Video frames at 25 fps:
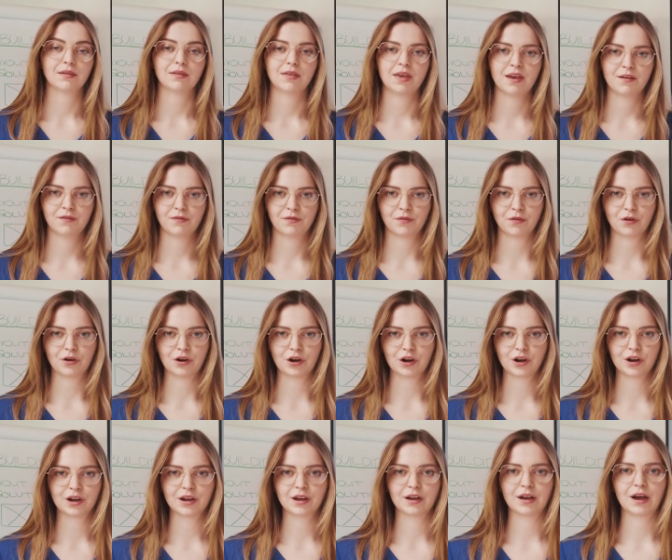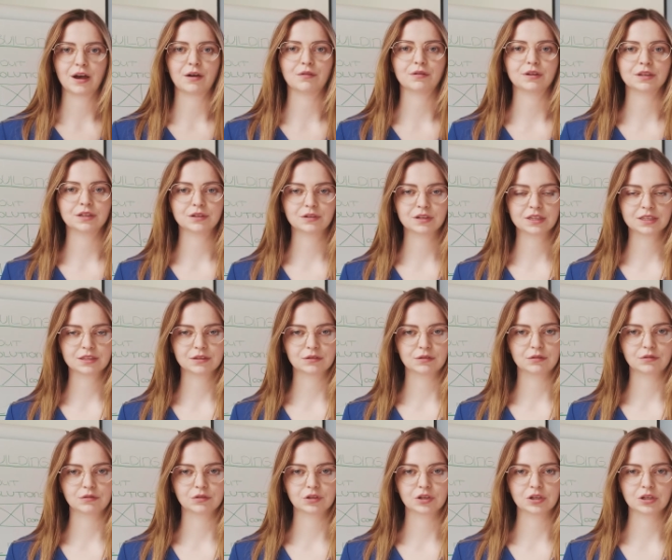Therefore, our door
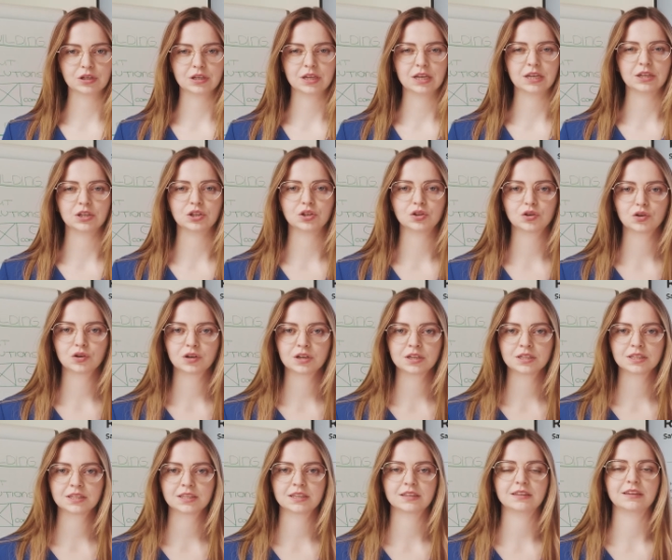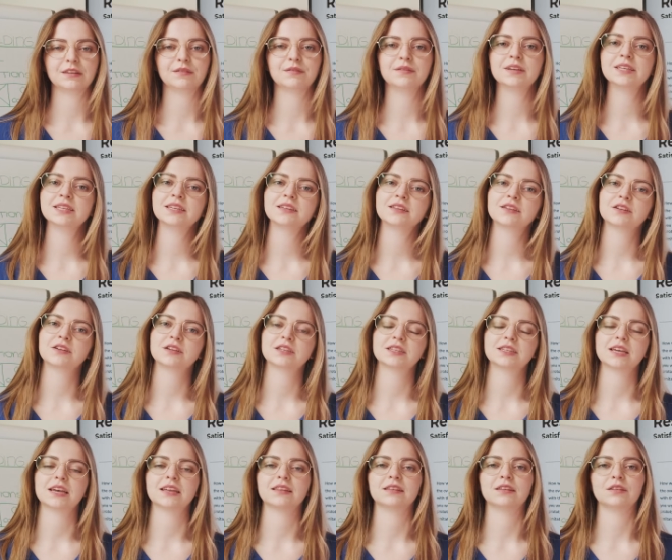solution ensures that visitors
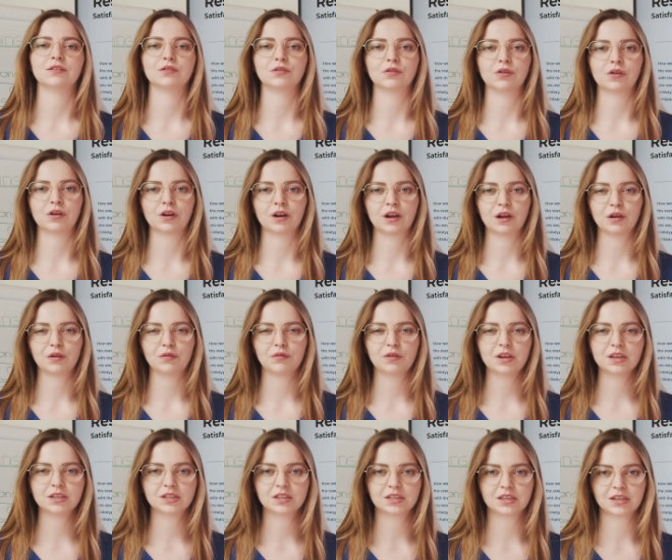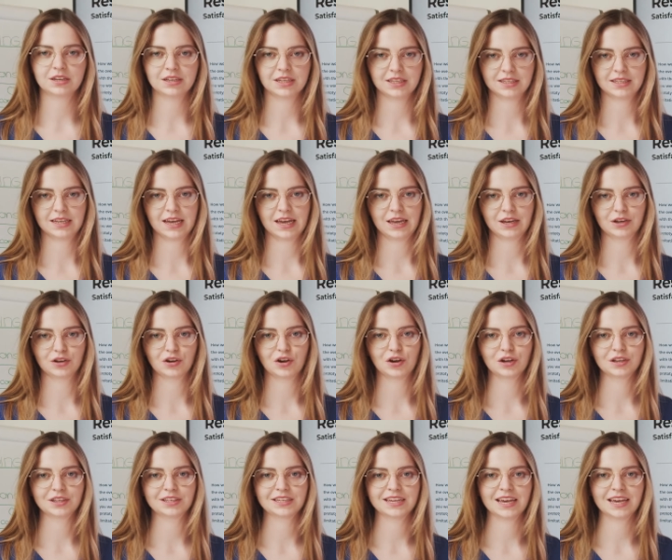at the door reach their desired
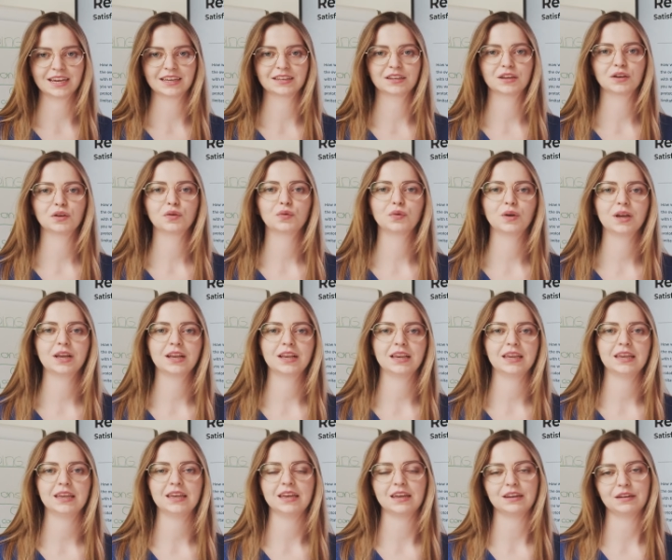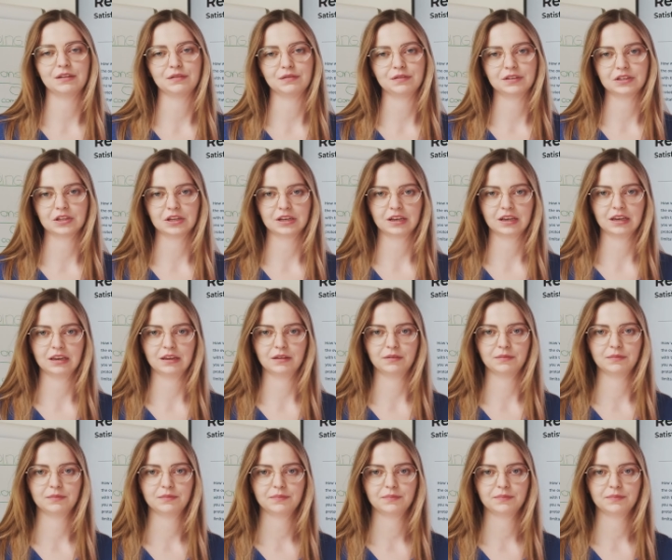contact quickly and efficiently.